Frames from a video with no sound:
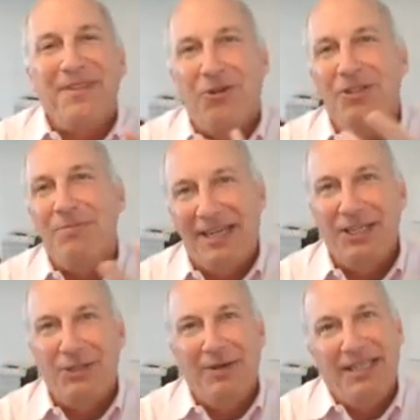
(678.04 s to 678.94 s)
course, my
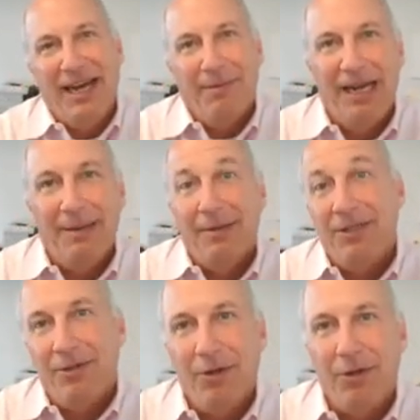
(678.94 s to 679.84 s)
kids went to Alabama,
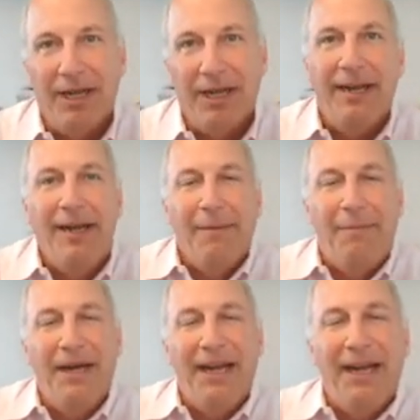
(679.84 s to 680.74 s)
so roll tide.
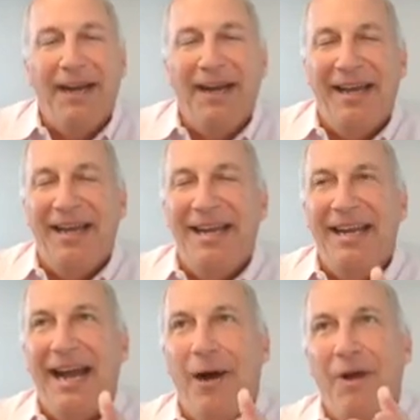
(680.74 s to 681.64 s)
But
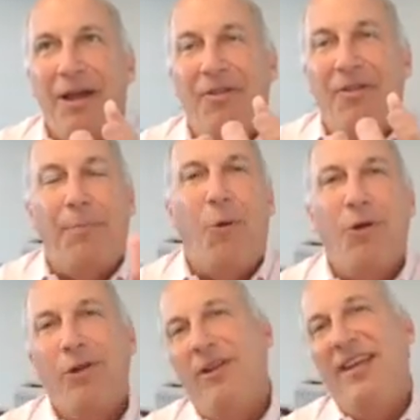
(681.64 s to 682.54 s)
anyhow, the
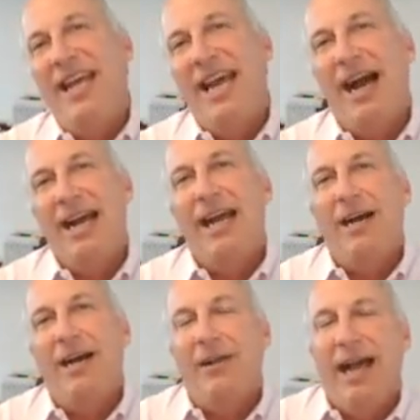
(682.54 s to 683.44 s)
portal and the
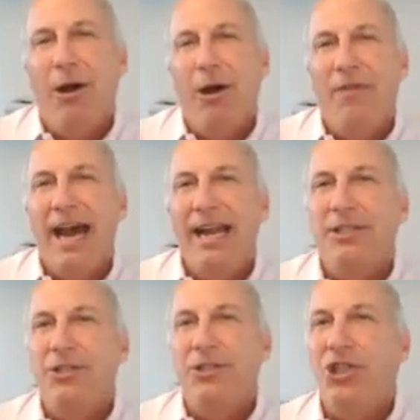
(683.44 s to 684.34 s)
NIL, how that
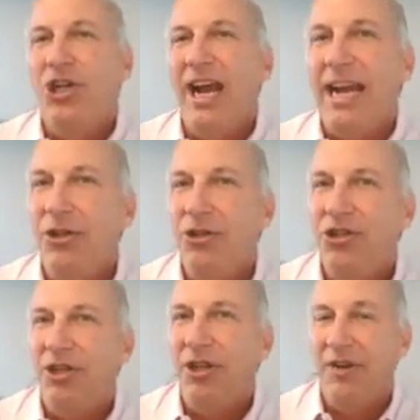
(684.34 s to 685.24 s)
has
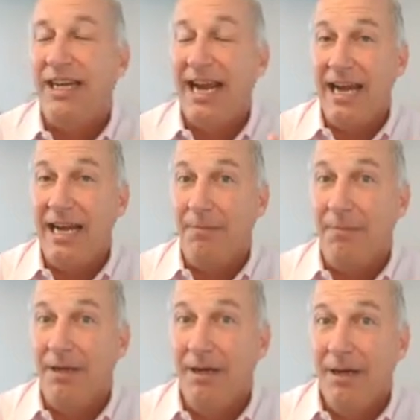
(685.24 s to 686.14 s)
changed the game.
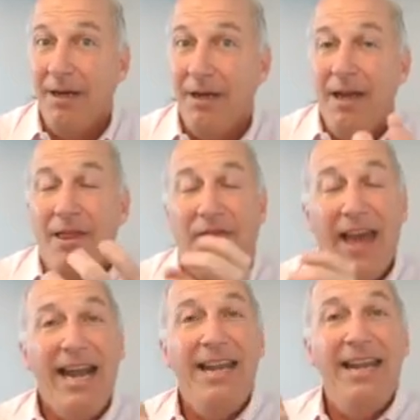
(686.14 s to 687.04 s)

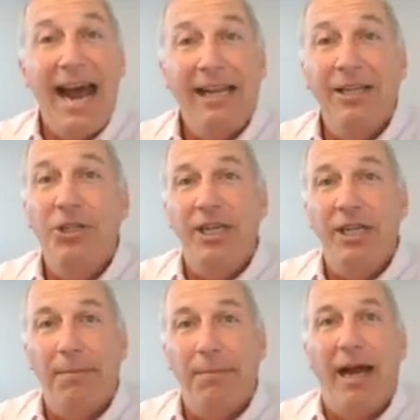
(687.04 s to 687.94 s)
That analogy
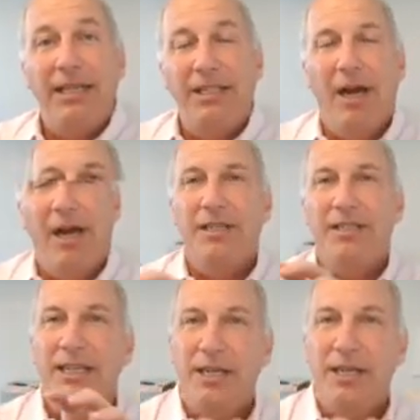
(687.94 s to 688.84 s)
applies to us
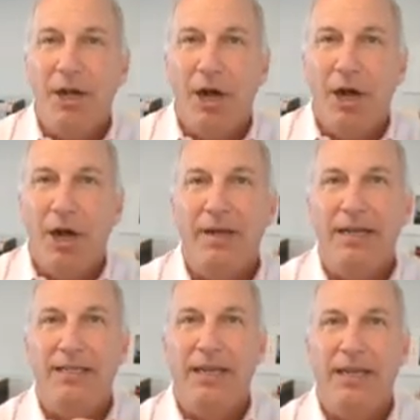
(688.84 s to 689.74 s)
in
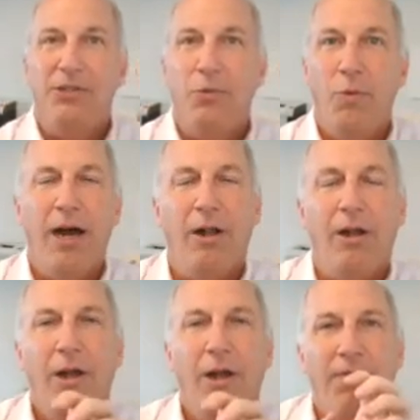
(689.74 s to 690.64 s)
government as well.
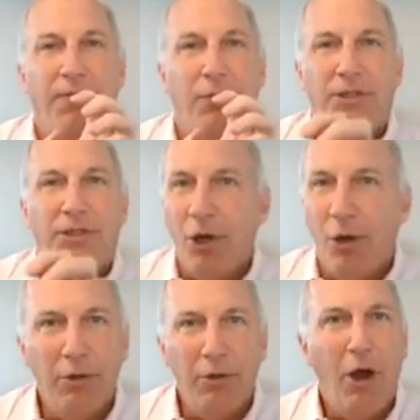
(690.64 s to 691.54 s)
For
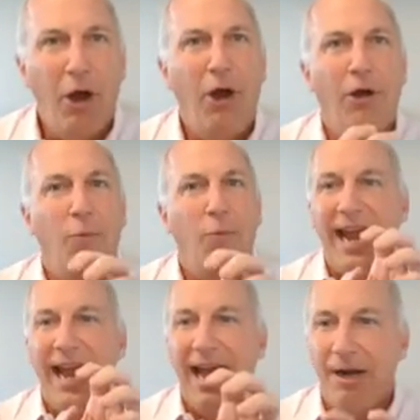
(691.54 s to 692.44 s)
so long, we
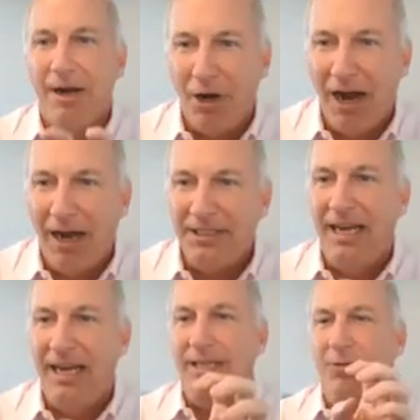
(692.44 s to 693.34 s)
had a
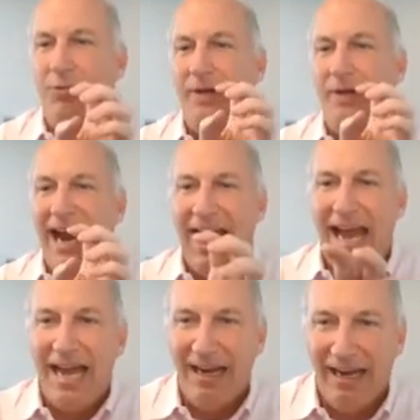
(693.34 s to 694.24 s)
process. We
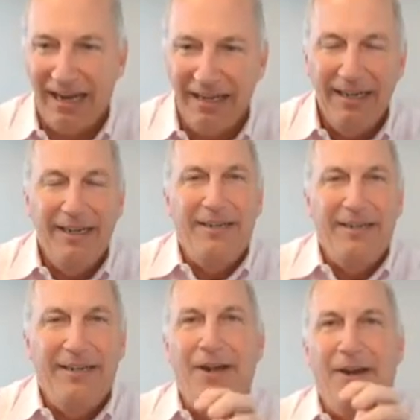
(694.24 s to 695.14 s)
had a,
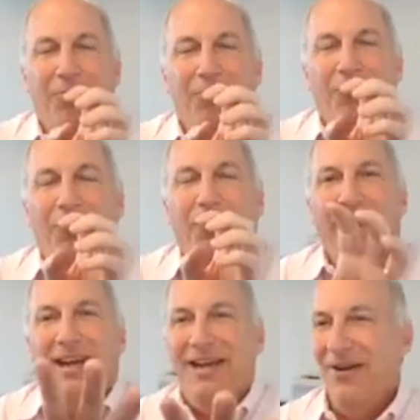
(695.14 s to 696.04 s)
you know,
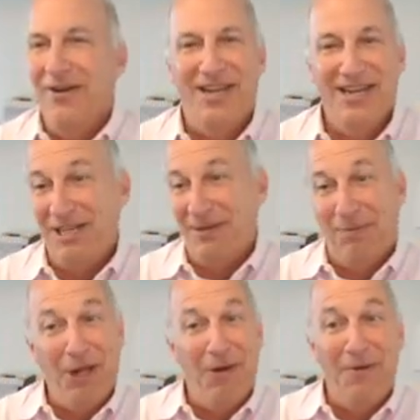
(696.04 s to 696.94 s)
it's
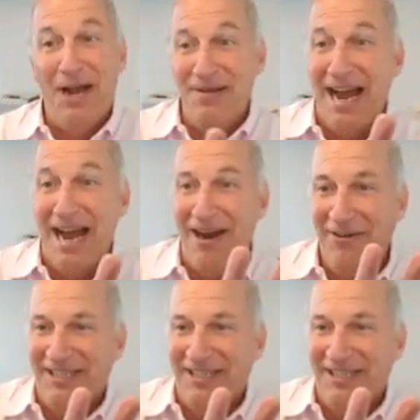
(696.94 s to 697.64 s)
blowing up now.